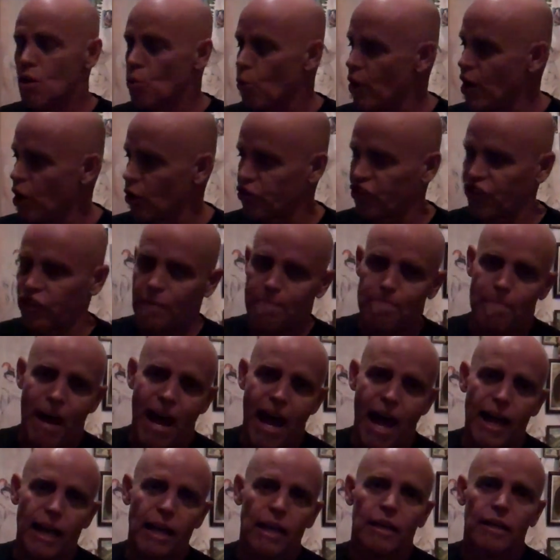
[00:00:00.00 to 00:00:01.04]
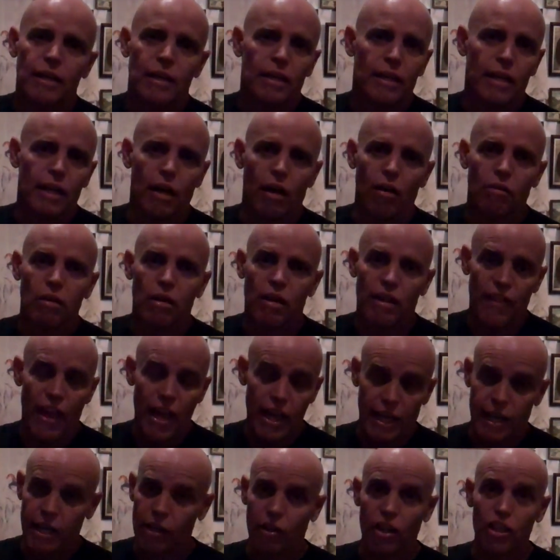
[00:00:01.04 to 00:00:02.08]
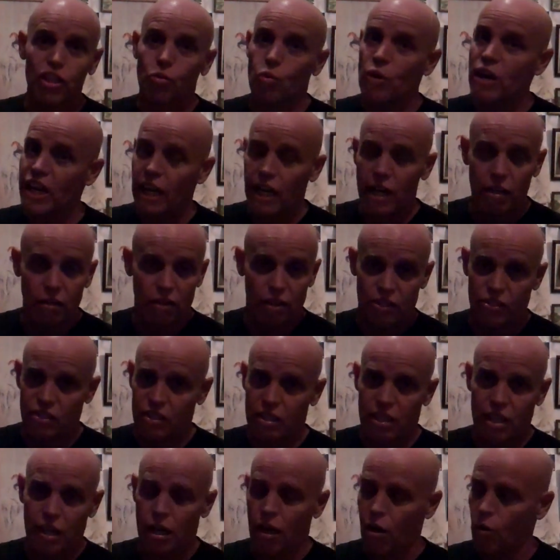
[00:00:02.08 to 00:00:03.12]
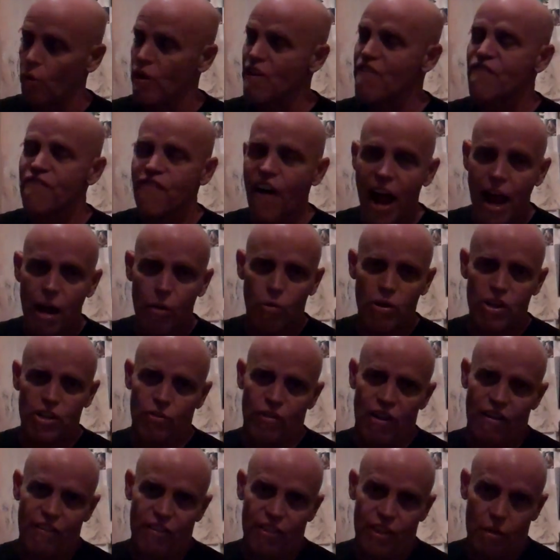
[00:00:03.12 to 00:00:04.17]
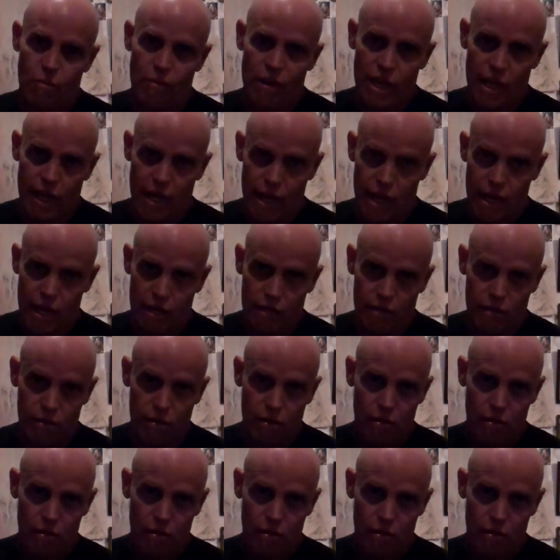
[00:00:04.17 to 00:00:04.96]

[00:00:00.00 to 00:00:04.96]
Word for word: We don't sit back. You know, if they kill us, we kill us. You know, we fight, we do everything we can.